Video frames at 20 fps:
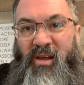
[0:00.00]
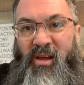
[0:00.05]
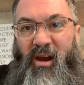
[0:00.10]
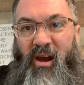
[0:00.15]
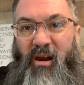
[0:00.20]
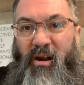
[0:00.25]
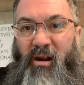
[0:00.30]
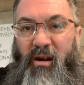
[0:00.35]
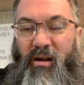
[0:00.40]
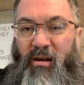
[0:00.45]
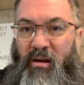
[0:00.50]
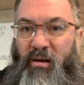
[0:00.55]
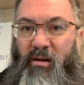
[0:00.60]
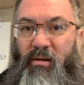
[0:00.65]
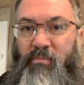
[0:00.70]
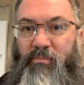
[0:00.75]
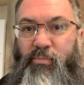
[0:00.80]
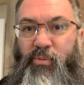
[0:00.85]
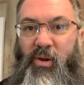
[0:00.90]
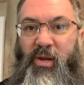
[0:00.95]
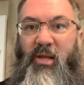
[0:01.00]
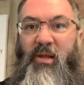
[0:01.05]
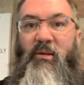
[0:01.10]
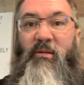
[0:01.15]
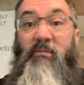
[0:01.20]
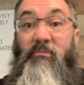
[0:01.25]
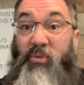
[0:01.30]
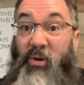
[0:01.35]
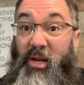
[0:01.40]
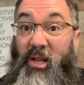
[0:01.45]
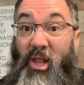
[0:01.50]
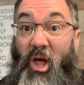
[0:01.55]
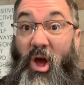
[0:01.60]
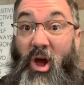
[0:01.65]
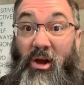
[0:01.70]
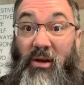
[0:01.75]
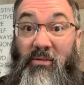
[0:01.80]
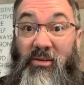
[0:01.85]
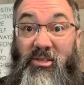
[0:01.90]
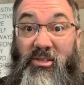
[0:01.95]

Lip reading: are pretty long.